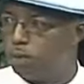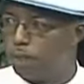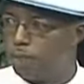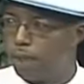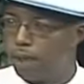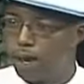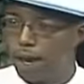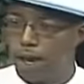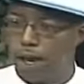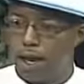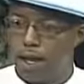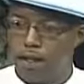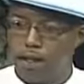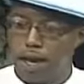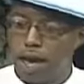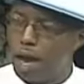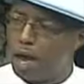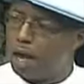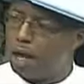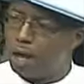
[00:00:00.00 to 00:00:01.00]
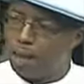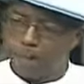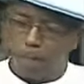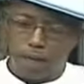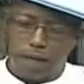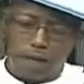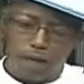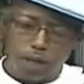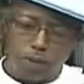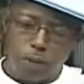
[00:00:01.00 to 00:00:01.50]
Thank you. And, and yeah,
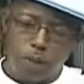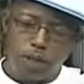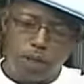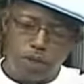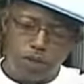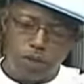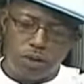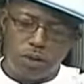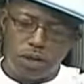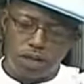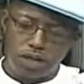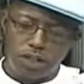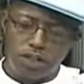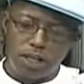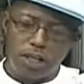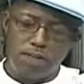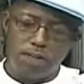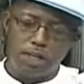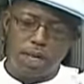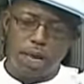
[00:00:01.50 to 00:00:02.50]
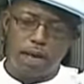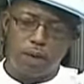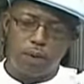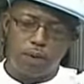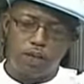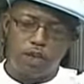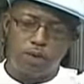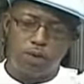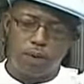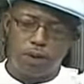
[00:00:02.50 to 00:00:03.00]
because what you it seems like
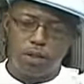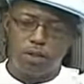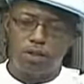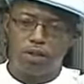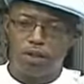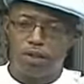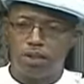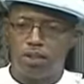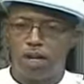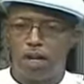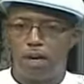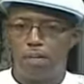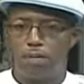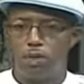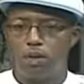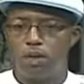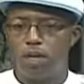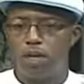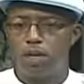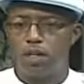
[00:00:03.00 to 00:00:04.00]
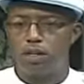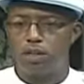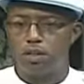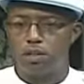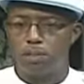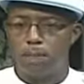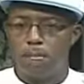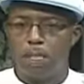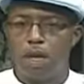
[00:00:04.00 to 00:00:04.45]
what you bring to the table is